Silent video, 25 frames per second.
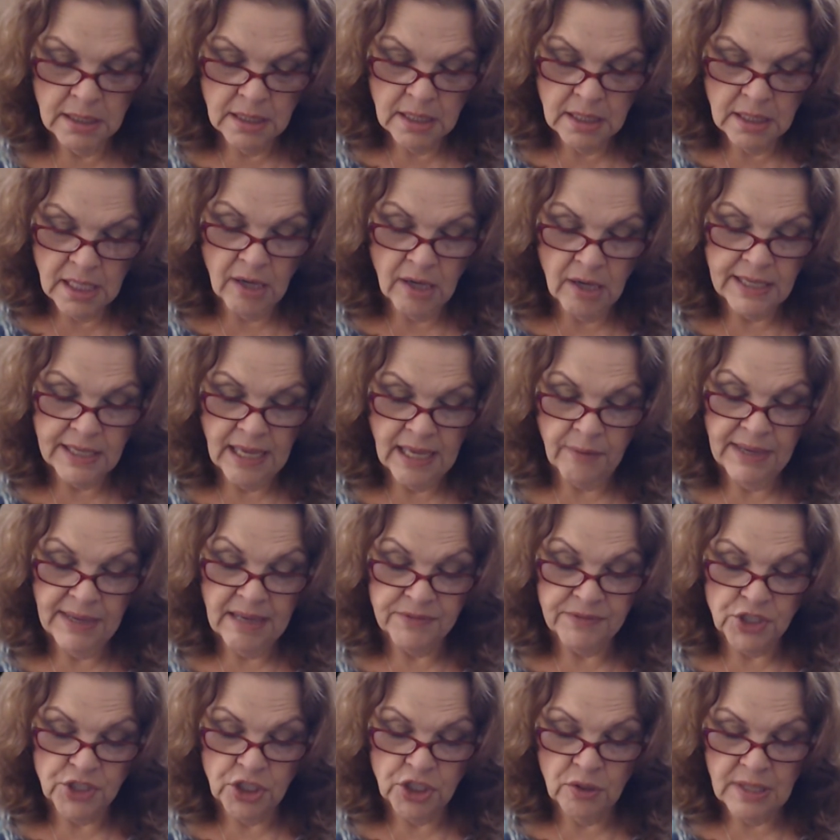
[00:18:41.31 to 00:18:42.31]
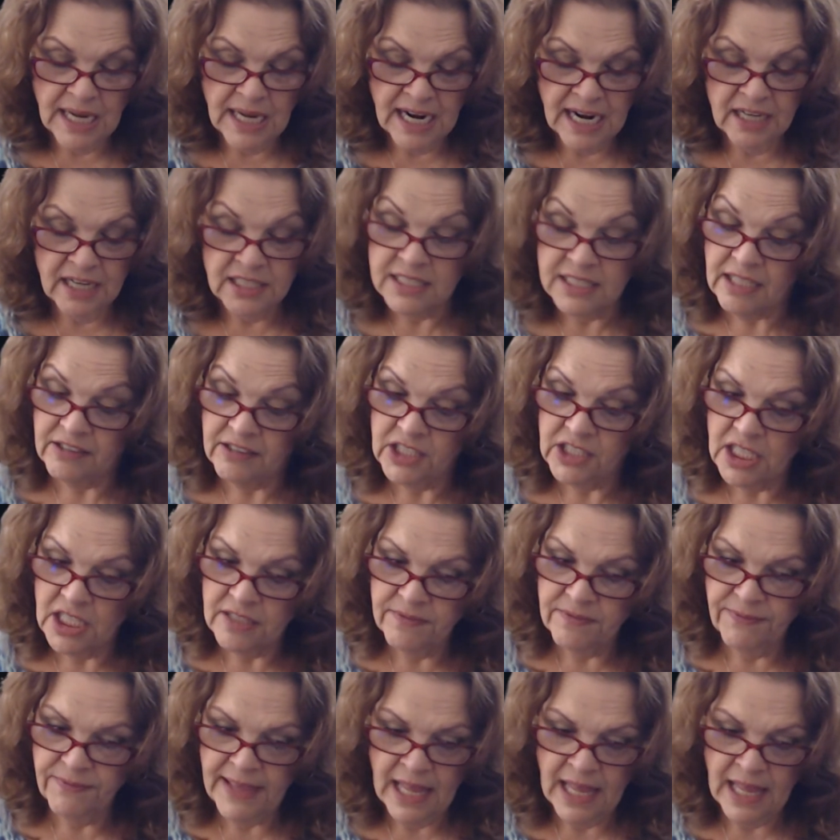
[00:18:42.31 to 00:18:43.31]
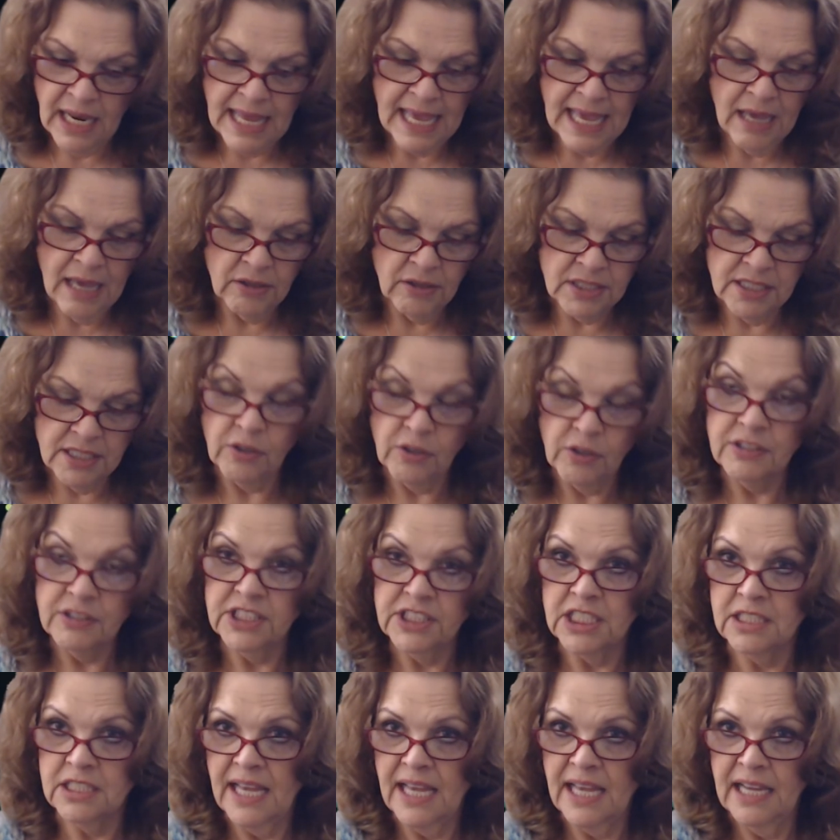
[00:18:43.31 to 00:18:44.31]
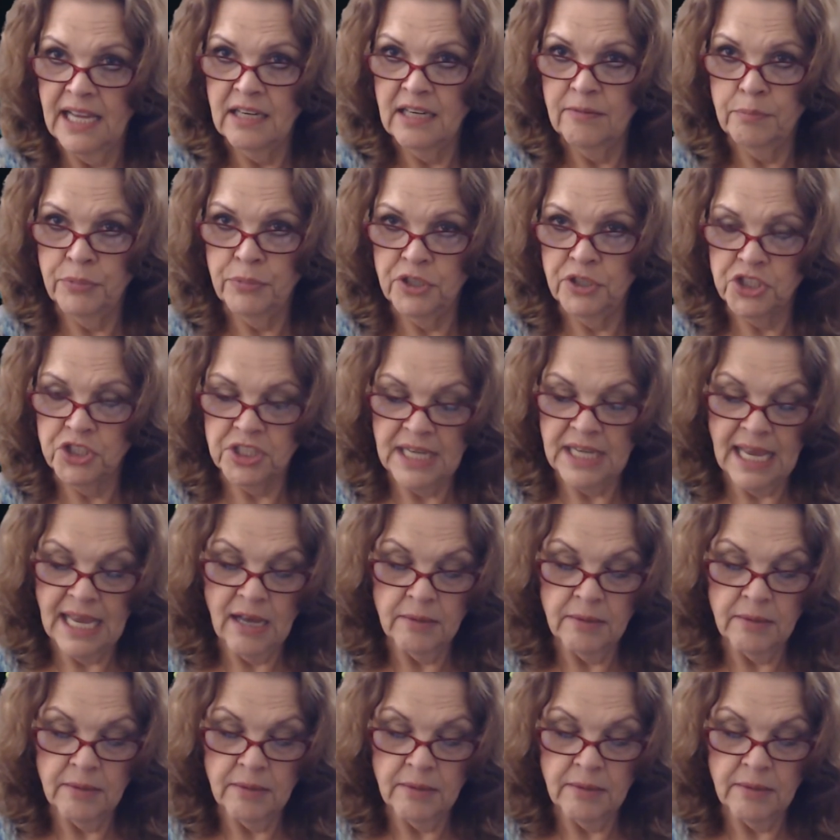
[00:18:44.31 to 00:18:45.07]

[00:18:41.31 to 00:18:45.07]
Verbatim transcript: Okay, we have two cards that just fell out or just kind of pushed out.